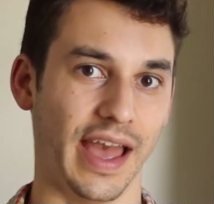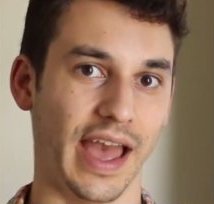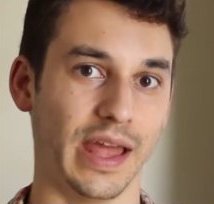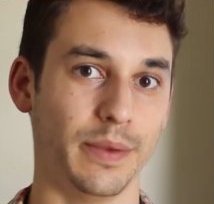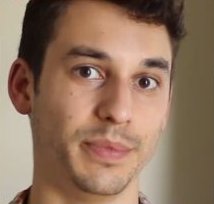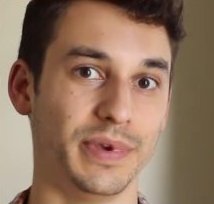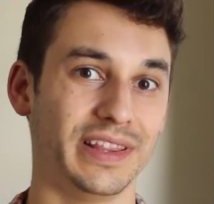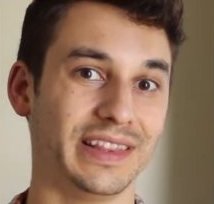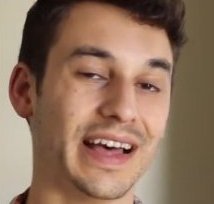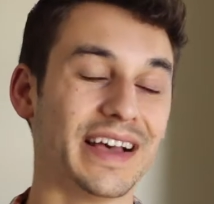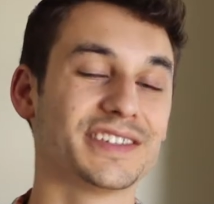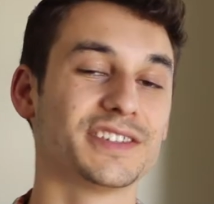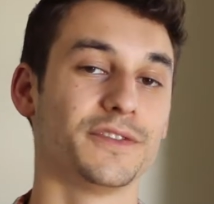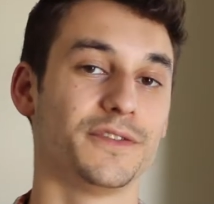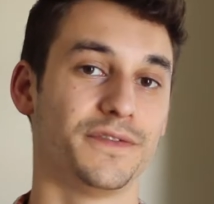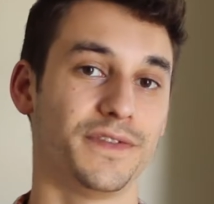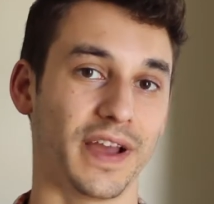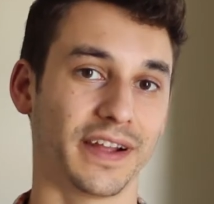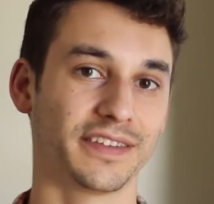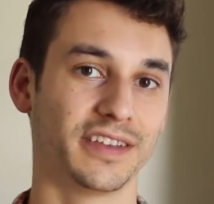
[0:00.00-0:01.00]
and be less
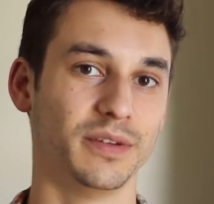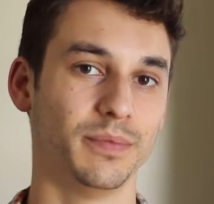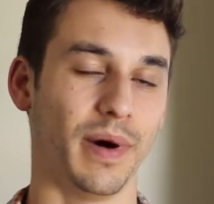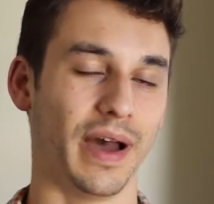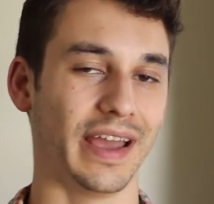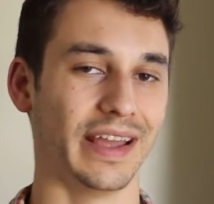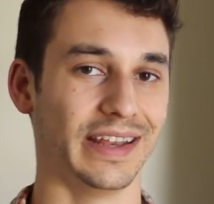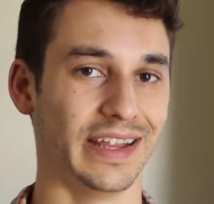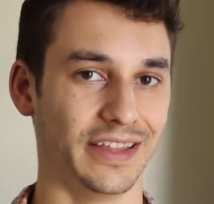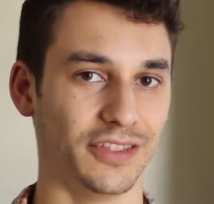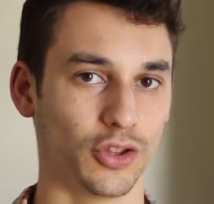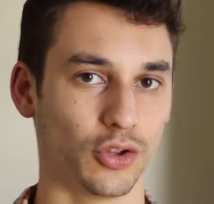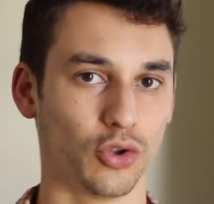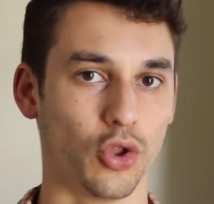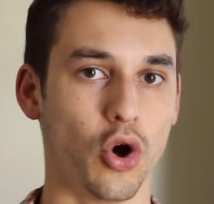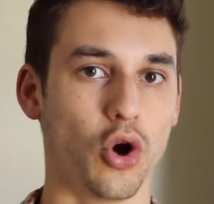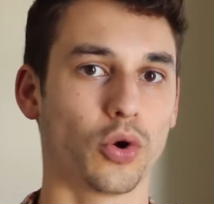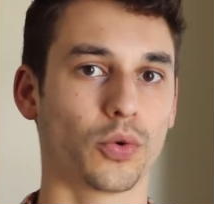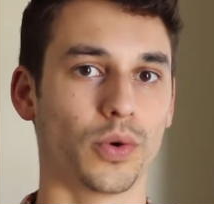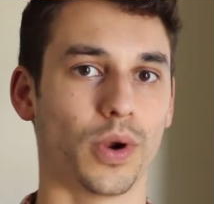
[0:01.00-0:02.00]
affected by it in the
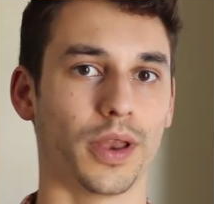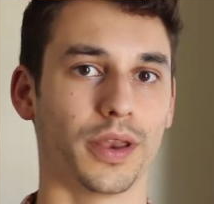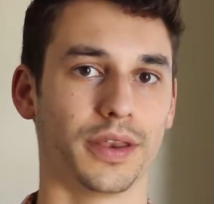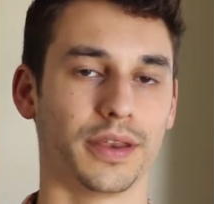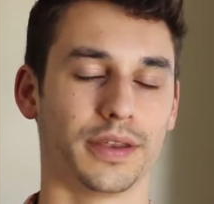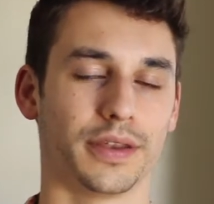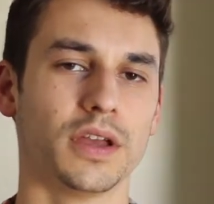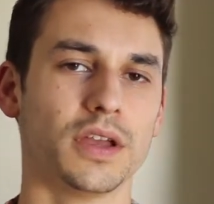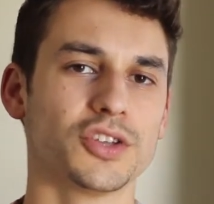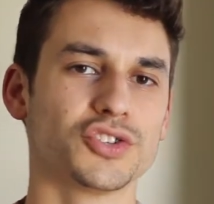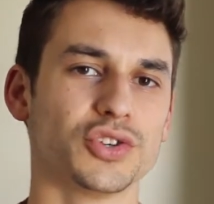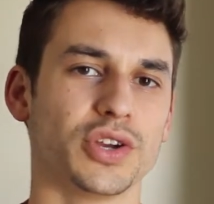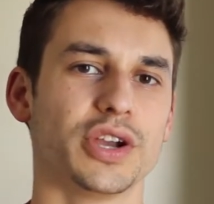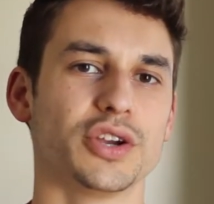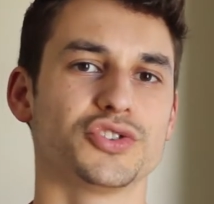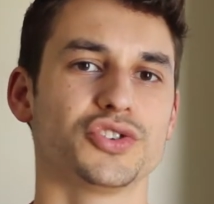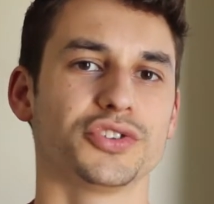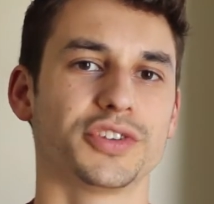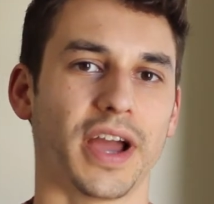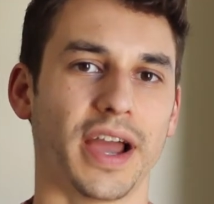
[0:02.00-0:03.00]
long run. So
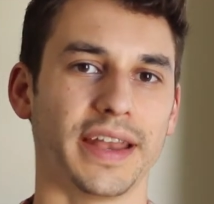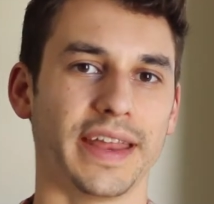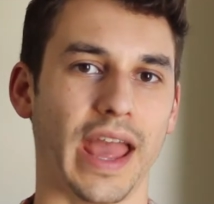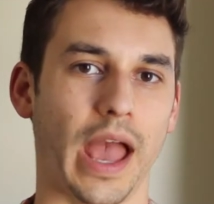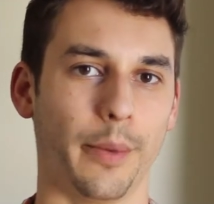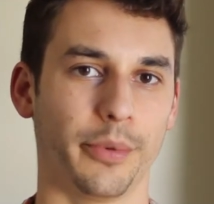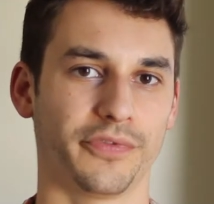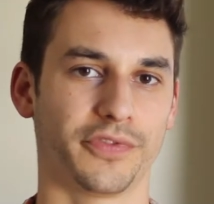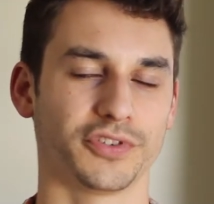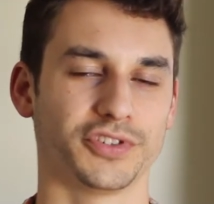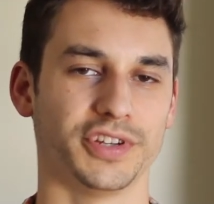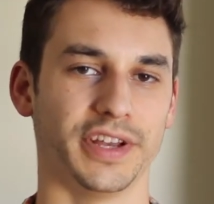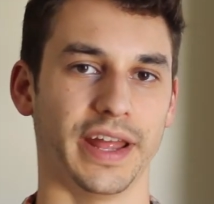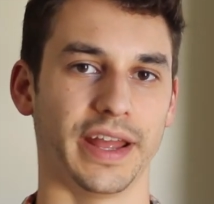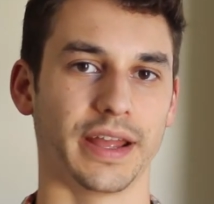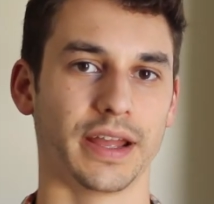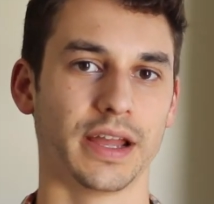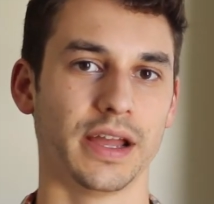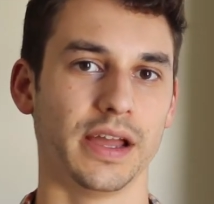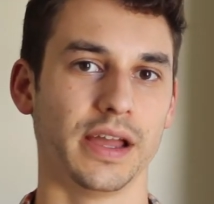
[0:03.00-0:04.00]
here's your tiny habit for
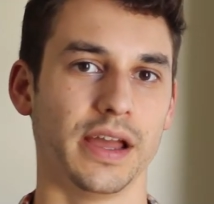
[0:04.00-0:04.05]
today.